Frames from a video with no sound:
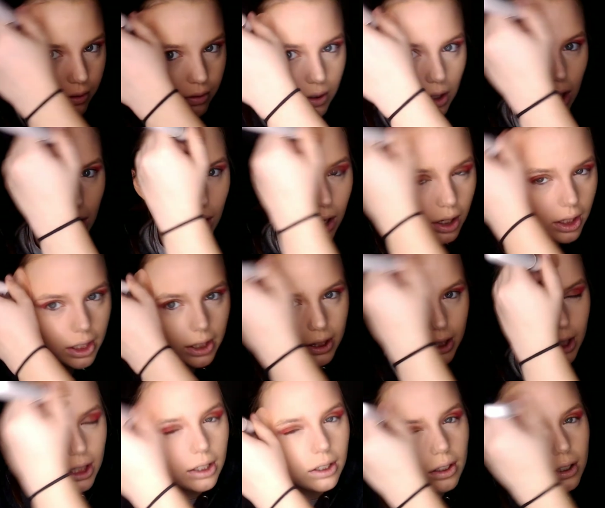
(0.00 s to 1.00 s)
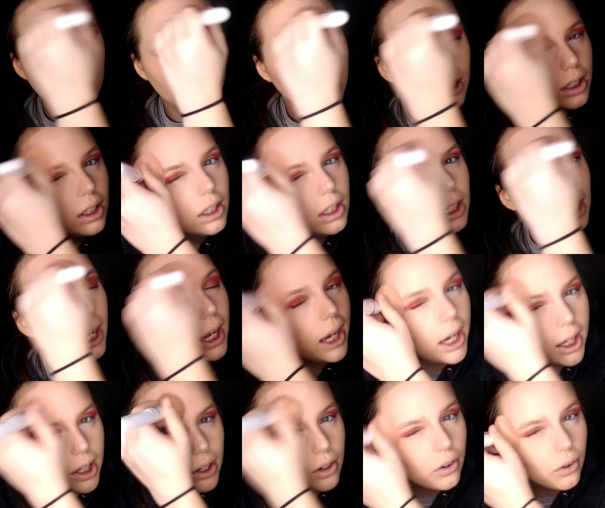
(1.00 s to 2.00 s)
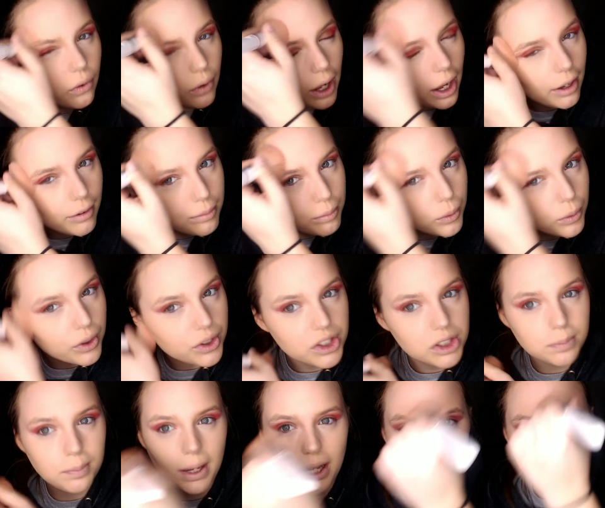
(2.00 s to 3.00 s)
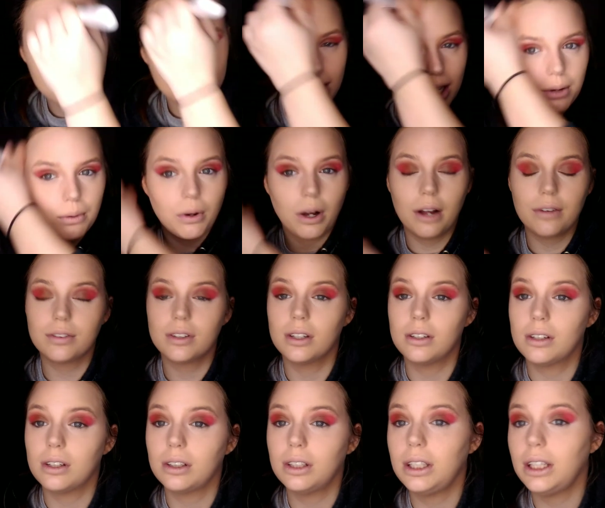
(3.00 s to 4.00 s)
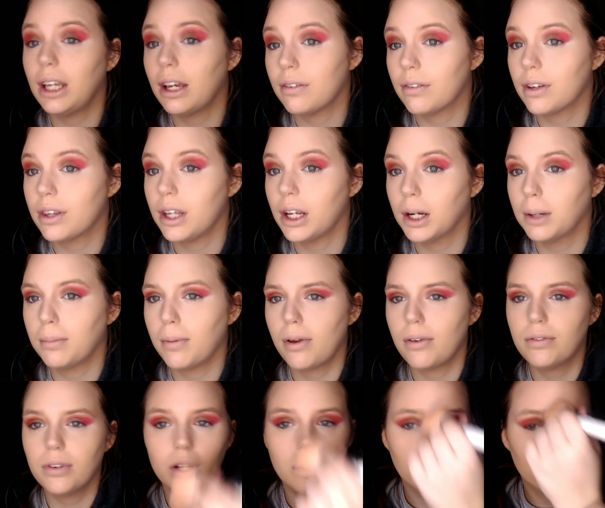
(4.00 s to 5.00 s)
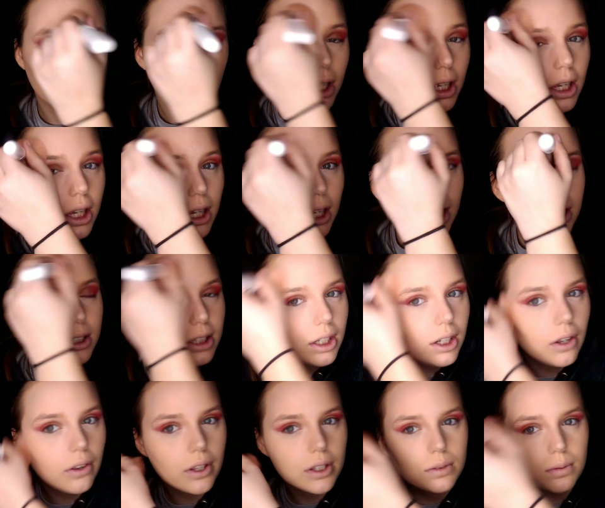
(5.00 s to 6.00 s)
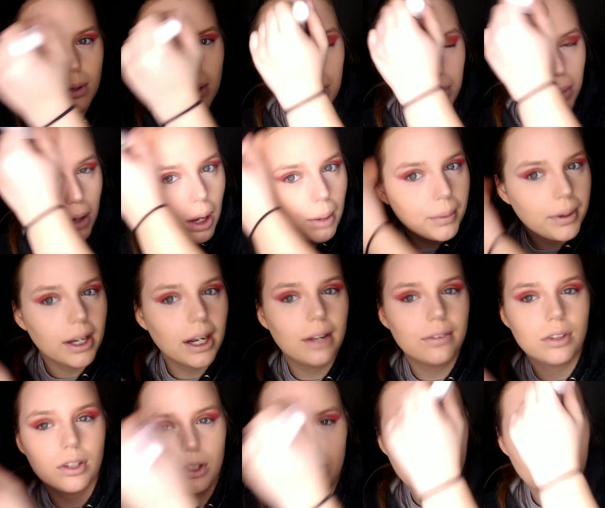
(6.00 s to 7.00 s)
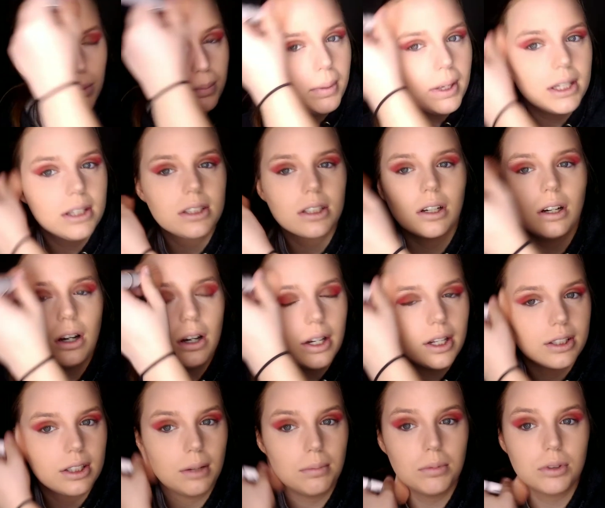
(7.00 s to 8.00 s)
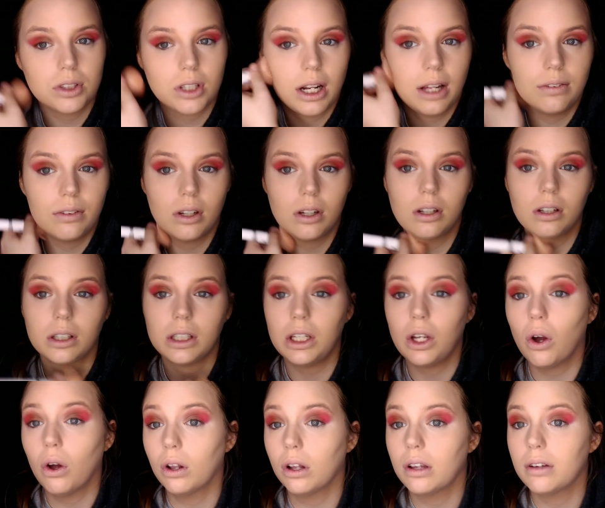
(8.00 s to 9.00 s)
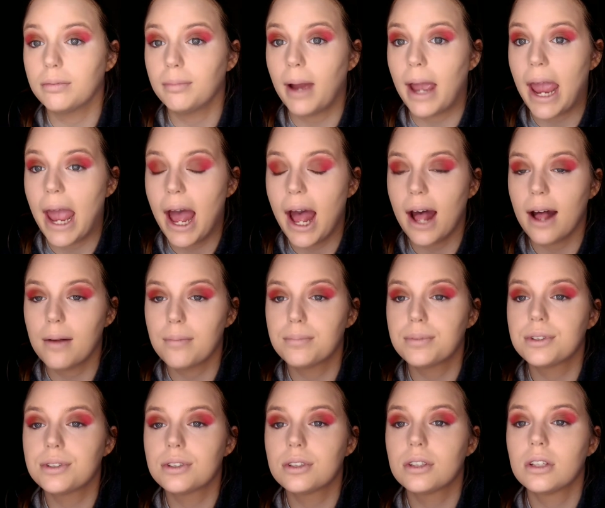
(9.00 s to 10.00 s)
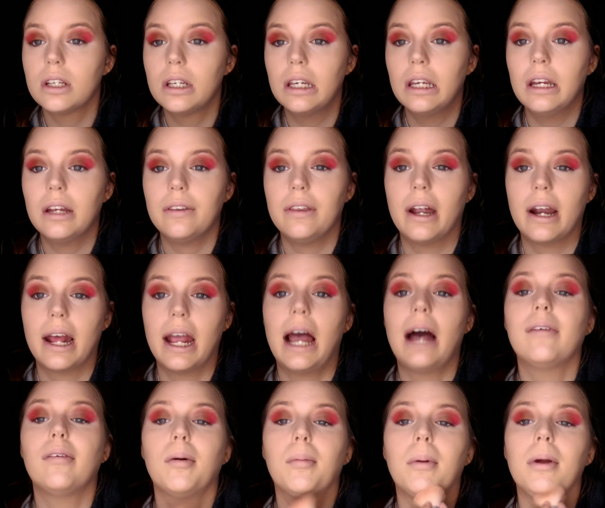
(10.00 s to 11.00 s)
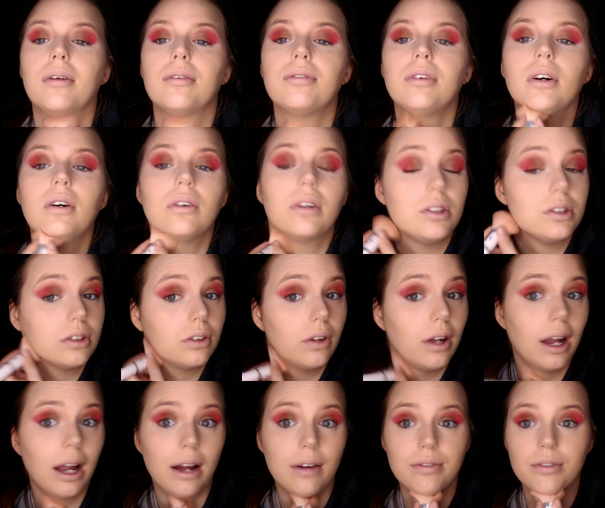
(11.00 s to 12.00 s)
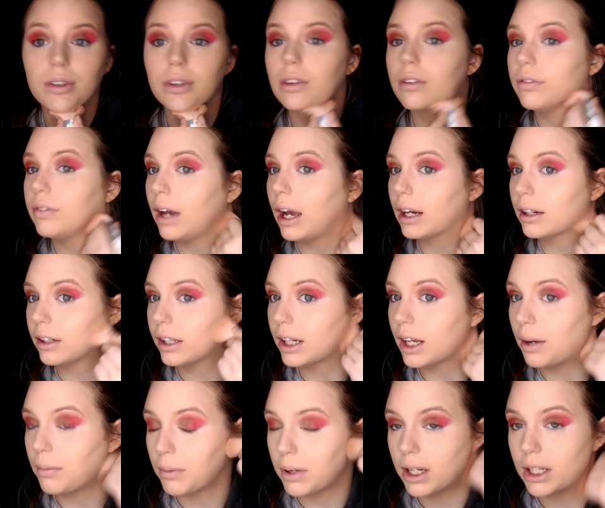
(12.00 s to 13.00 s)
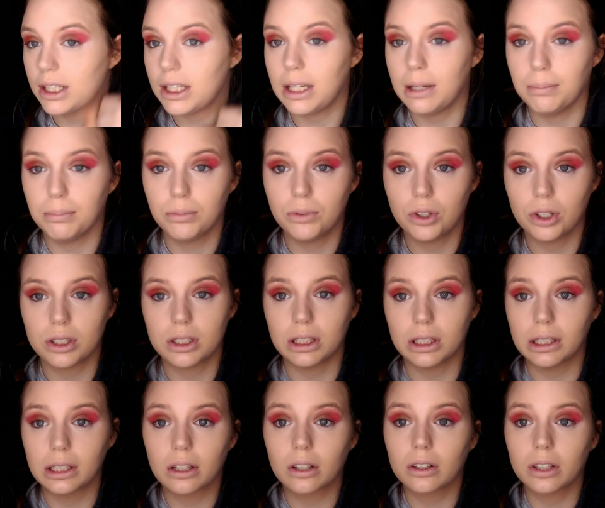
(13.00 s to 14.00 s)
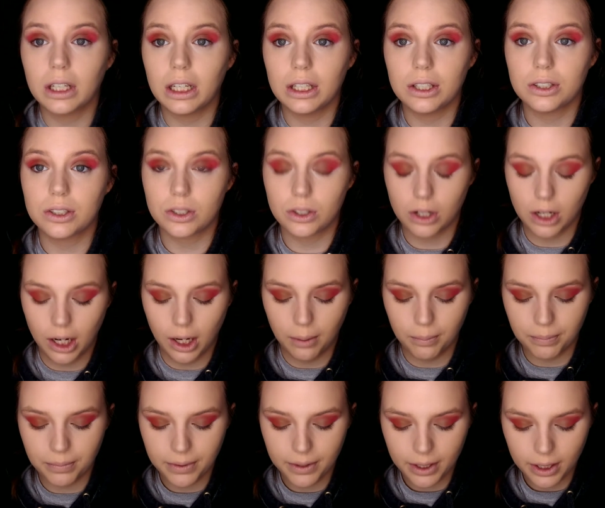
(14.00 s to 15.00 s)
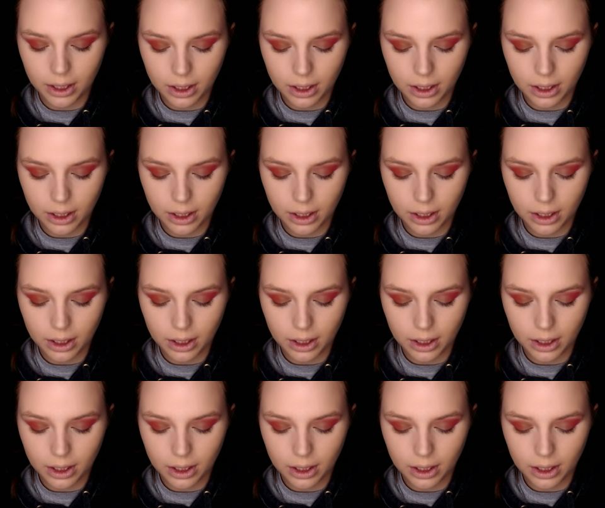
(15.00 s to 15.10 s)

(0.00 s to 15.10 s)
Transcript: to vlog, and it'll have more space, and I won't have to delete everything on my phone, because I know that's what I'm probably going to have to do for Pensacon, is I'm just going to have to delete all of my apps that I have on my phone until after the fact. Like, I'm going to keep just literally Instagram